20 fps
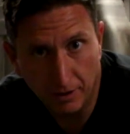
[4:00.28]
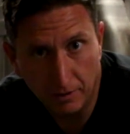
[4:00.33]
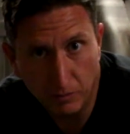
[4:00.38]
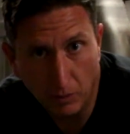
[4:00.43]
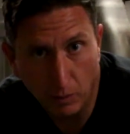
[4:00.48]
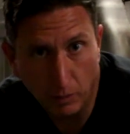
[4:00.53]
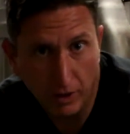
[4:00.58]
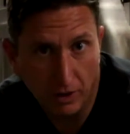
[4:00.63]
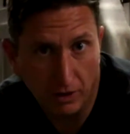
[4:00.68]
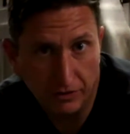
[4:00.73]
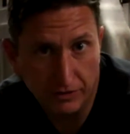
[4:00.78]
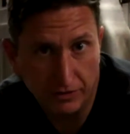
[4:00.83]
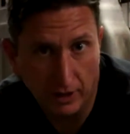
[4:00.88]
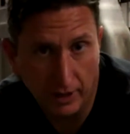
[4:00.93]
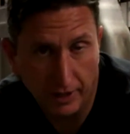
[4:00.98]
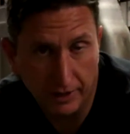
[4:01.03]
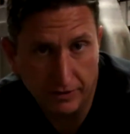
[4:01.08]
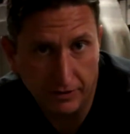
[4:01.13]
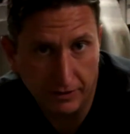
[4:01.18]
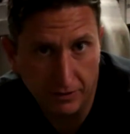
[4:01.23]
there, but we'd
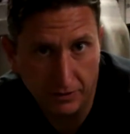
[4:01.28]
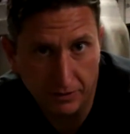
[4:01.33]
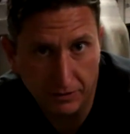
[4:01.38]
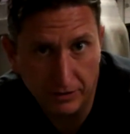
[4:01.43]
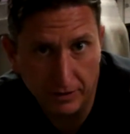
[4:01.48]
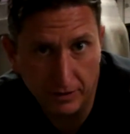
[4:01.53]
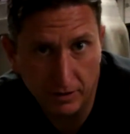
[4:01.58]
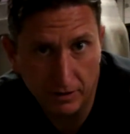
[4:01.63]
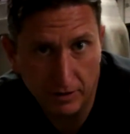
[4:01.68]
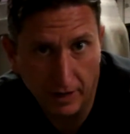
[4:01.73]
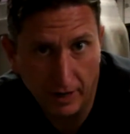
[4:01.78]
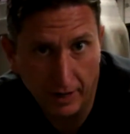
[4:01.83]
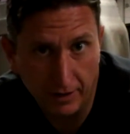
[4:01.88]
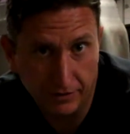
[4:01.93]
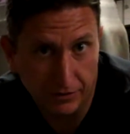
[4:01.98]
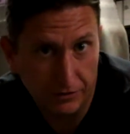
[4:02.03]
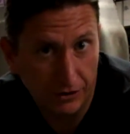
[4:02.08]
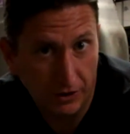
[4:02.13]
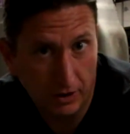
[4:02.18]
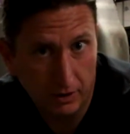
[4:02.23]
also like to use it
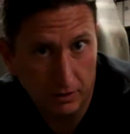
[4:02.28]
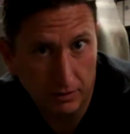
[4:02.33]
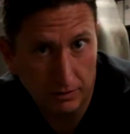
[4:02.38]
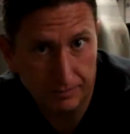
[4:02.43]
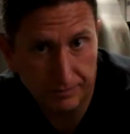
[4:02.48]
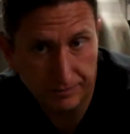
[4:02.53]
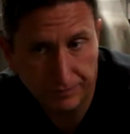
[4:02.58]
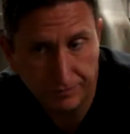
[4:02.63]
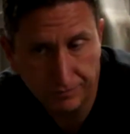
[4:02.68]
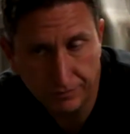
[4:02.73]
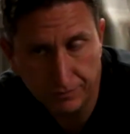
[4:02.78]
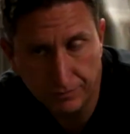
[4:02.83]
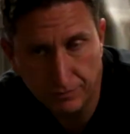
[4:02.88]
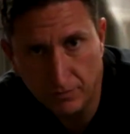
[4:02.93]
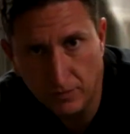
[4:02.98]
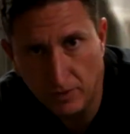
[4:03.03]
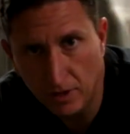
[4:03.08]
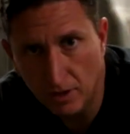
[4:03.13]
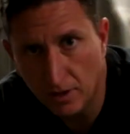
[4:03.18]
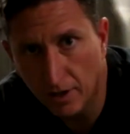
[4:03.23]
as a truck.
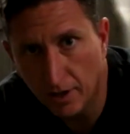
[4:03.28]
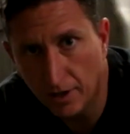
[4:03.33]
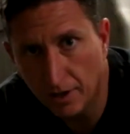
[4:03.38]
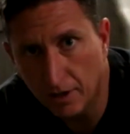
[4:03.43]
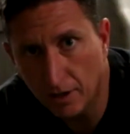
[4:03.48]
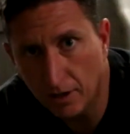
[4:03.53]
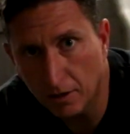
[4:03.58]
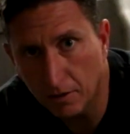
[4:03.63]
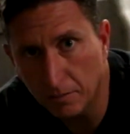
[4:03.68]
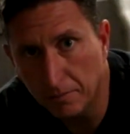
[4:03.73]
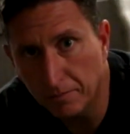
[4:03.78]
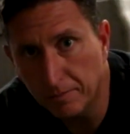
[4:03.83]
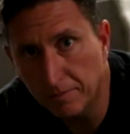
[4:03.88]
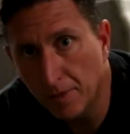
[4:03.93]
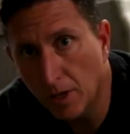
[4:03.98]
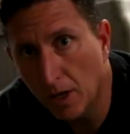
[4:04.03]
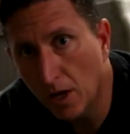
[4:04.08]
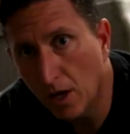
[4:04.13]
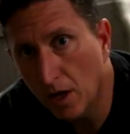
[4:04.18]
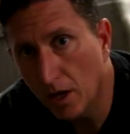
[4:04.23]

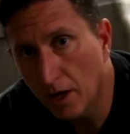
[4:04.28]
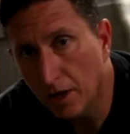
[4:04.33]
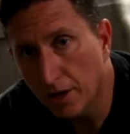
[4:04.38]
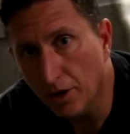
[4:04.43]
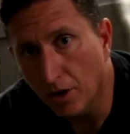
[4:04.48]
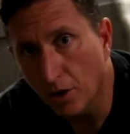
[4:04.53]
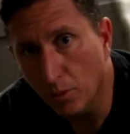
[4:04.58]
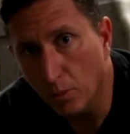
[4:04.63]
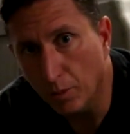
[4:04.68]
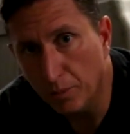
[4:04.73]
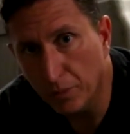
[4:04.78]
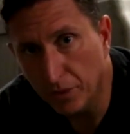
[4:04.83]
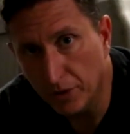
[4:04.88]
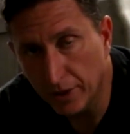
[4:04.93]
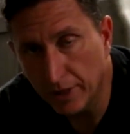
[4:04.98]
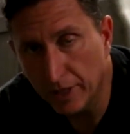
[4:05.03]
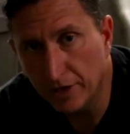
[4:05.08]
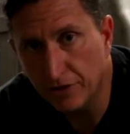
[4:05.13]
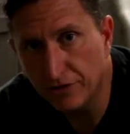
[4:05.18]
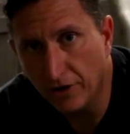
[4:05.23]
You know, we'll
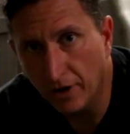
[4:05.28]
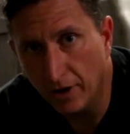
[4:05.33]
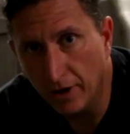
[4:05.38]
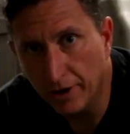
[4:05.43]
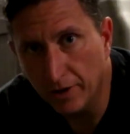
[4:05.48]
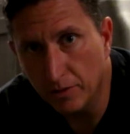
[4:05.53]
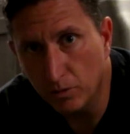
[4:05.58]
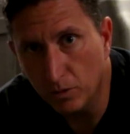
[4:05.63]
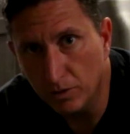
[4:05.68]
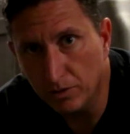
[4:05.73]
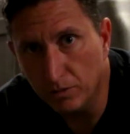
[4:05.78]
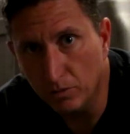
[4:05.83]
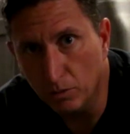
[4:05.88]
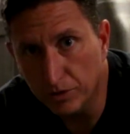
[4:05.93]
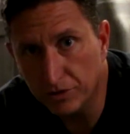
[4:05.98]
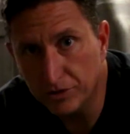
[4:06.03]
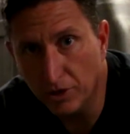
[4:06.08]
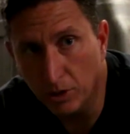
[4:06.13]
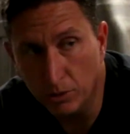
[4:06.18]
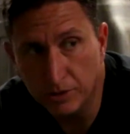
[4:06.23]
put a hitch on it,
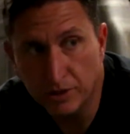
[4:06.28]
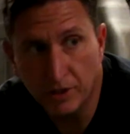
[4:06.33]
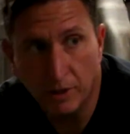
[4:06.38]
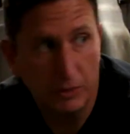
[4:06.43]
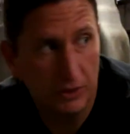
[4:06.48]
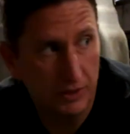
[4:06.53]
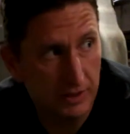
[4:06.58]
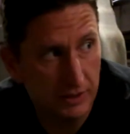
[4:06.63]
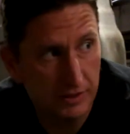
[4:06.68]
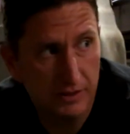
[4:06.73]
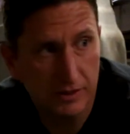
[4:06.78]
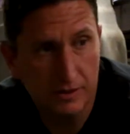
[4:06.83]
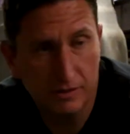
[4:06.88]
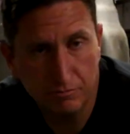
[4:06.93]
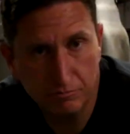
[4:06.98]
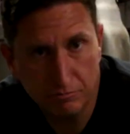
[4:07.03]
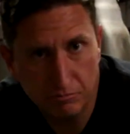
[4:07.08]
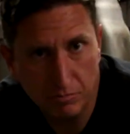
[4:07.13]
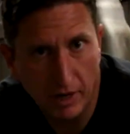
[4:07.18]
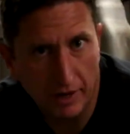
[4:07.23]
we'll tow some of
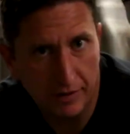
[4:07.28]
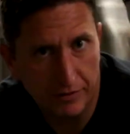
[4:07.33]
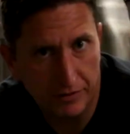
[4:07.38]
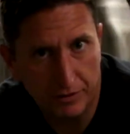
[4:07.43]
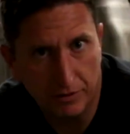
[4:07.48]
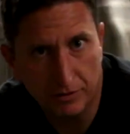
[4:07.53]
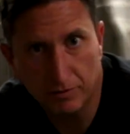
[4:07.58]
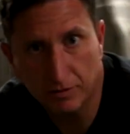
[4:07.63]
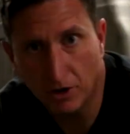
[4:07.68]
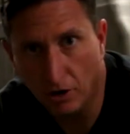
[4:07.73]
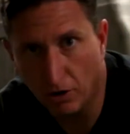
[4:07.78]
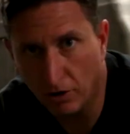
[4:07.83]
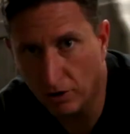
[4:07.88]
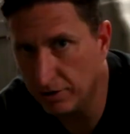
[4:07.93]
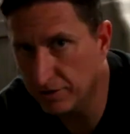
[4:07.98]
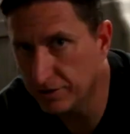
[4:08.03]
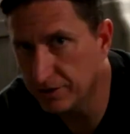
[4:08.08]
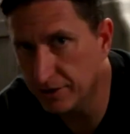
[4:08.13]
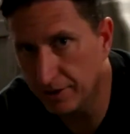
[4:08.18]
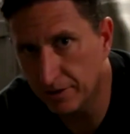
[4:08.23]
these other
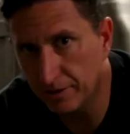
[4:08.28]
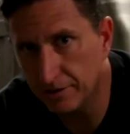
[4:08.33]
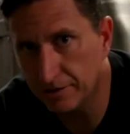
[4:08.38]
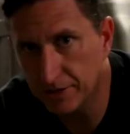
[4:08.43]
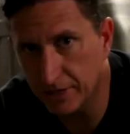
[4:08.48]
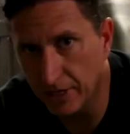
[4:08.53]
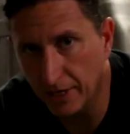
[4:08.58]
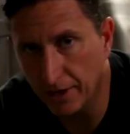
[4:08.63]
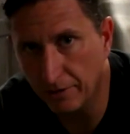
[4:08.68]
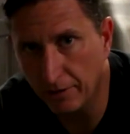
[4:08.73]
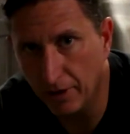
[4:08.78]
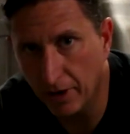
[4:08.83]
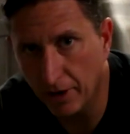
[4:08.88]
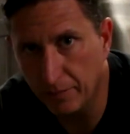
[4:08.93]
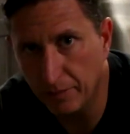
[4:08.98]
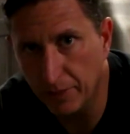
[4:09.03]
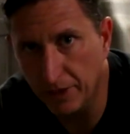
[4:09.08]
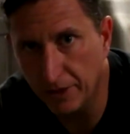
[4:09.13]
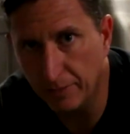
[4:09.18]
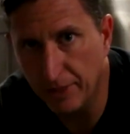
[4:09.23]
cars that are sitting
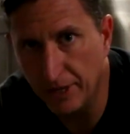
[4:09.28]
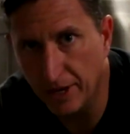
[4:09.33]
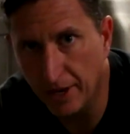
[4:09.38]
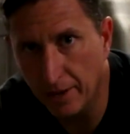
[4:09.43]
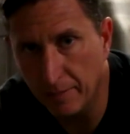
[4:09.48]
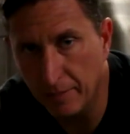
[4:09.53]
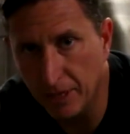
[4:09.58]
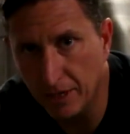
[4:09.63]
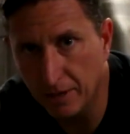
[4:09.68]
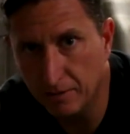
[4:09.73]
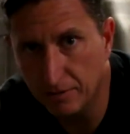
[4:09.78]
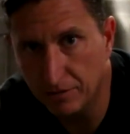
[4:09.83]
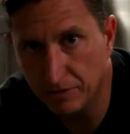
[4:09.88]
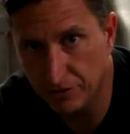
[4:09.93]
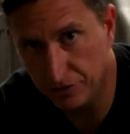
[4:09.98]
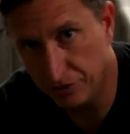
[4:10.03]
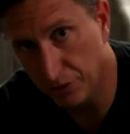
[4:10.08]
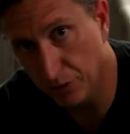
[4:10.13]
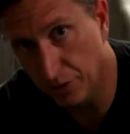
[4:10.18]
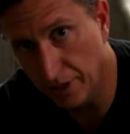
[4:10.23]
around here behind me
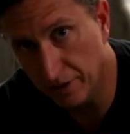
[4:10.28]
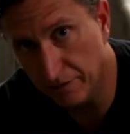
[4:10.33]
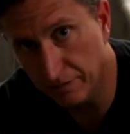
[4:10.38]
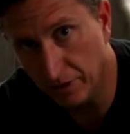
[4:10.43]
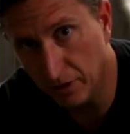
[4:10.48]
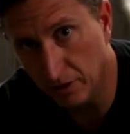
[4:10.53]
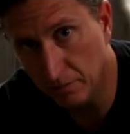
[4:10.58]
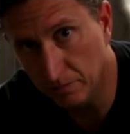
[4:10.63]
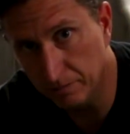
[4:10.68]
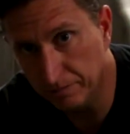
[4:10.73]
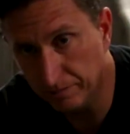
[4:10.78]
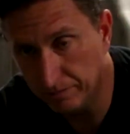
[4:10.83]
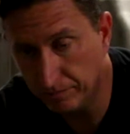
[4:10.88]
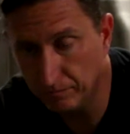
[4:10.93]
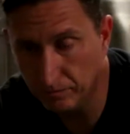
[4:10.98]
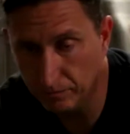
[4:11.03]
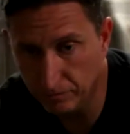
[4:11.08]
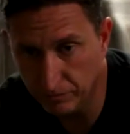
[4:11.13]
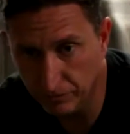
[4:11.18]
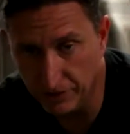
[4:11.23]
to the event,
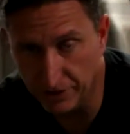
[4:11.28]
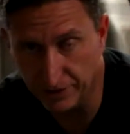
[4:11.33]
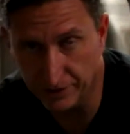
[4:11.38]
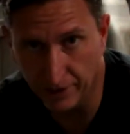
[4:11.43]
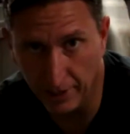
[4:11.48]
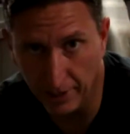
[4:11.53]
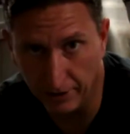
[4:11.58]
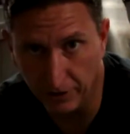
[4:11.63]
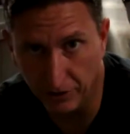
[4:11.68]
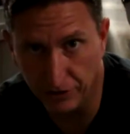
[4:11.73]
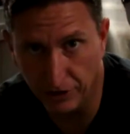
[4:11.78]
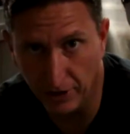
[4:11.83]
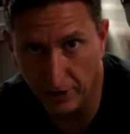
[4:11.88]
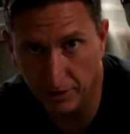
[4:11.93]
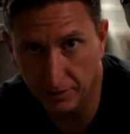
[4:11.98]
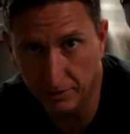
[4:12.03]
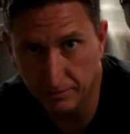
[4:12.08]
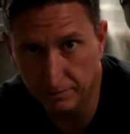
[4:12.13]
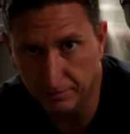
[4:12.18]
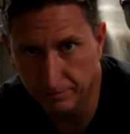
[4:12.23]
disconnect the
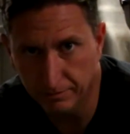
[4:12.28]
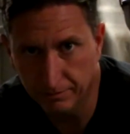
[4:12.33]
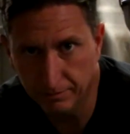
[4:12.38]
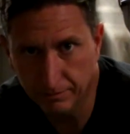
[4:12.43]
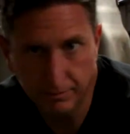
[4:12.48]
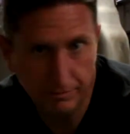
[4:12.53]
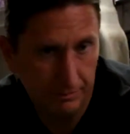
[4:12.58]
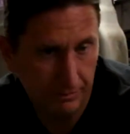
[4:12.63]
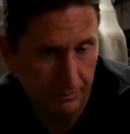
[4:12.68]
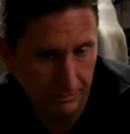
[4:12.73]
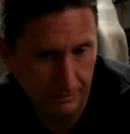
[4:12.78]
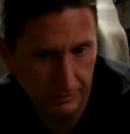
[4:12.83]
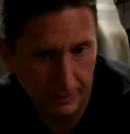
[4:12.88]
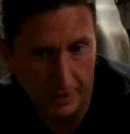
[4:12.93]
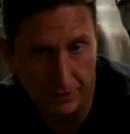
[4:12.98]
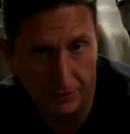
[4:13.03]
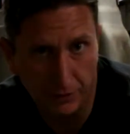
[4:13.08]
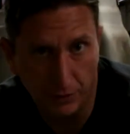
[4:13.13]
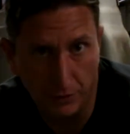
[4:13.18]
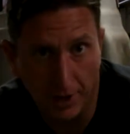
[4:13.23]
trailer,
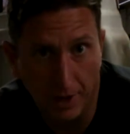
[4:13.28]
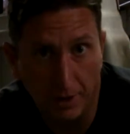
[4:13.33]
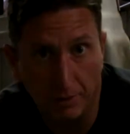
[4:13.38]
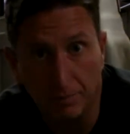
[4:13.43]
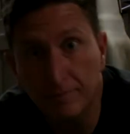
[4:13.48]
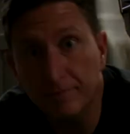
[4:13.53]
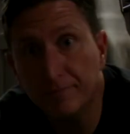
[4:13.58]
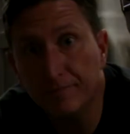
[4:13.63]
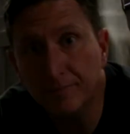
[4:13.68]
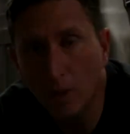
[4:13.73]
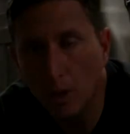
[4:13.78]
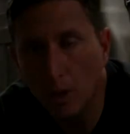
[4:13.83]
and throw down.